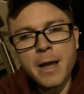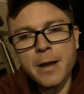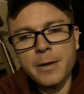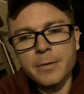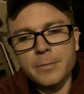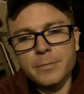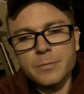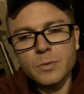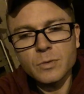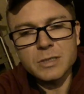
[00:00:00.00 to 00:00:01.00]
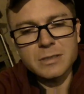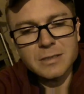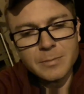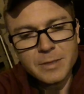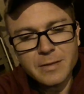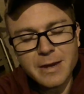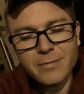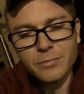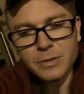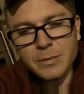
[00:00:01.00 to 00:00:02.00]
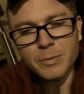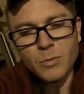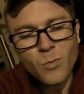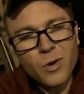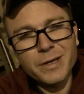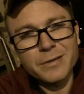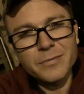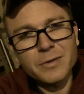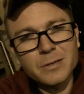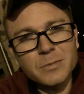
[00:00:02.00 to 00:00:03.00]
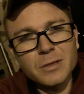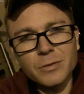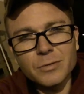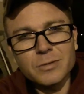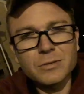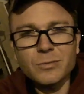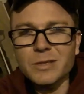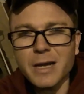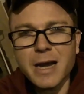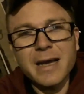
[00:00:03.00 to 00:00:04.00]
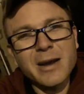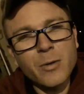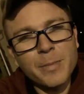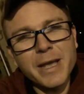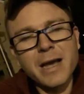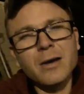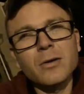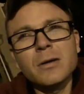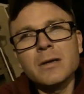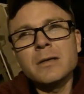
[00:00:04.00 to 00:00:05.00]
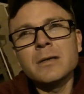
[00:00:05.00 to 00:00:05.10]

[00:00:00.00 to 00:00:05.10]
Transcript: um, which is something that I've really been wanting for them to do is to really kind of help me out.